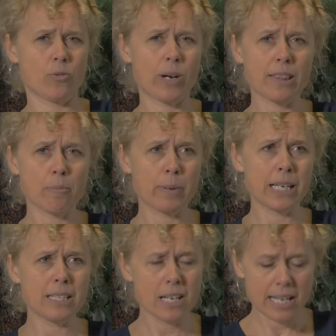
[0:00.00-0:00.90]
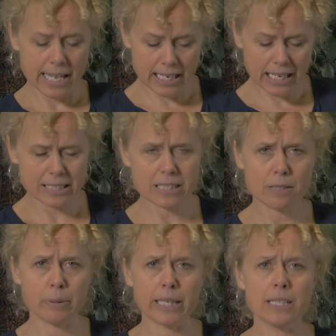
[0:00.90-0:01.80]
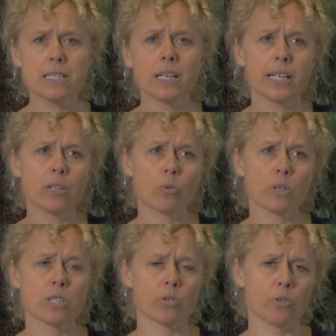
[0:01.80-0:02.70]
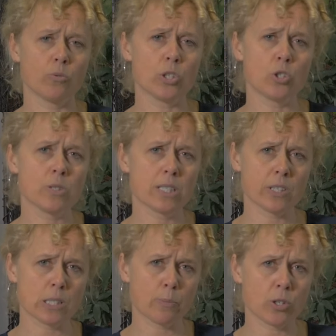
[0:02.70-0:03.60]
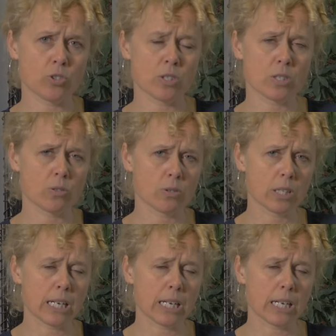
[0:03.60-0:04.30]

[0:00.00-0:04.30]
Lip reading: around the bed and under the bed in order to reduce their exposures to